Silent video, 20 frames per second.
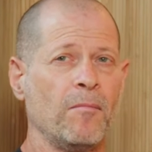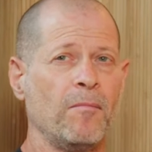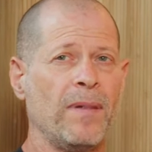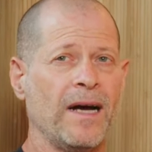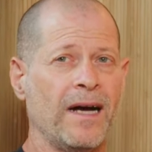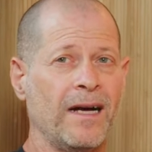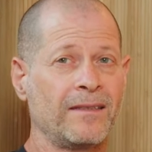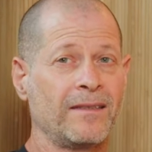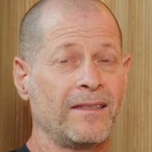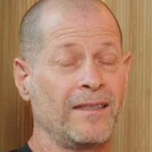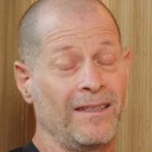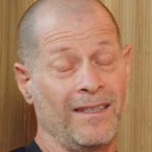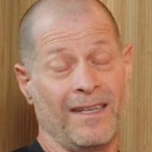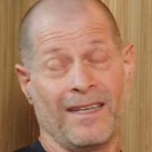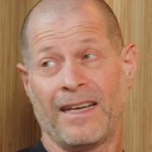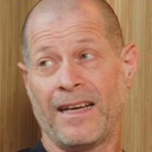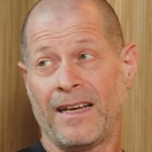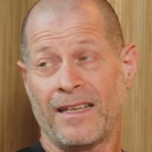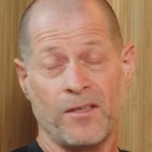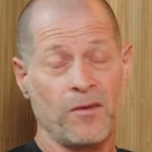But
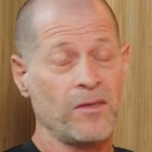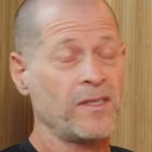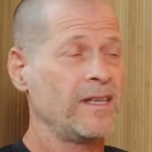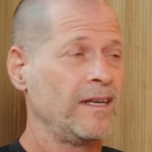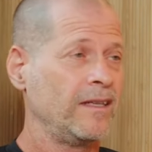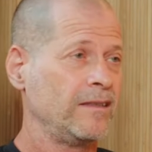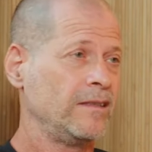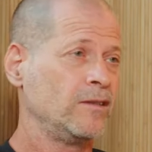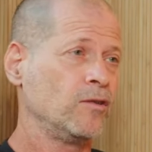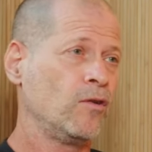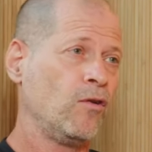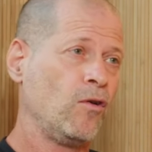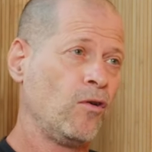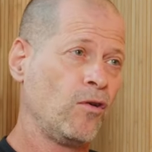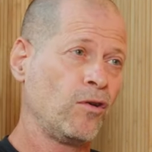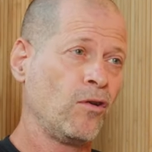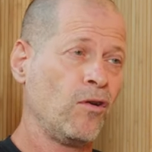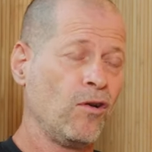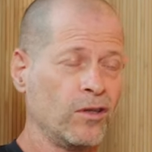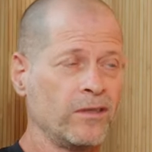as you said, in
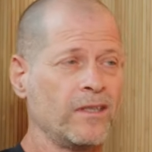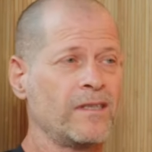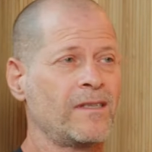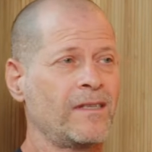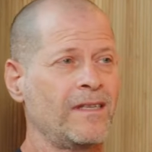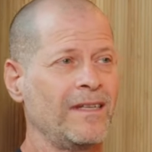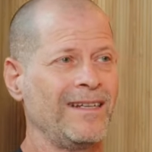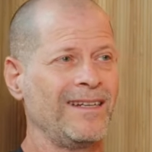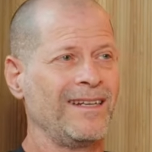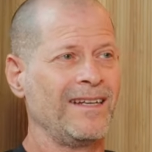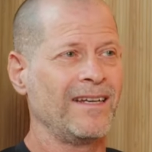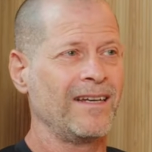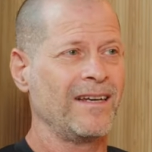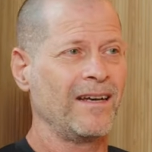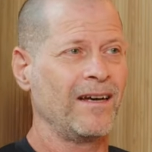all honesty,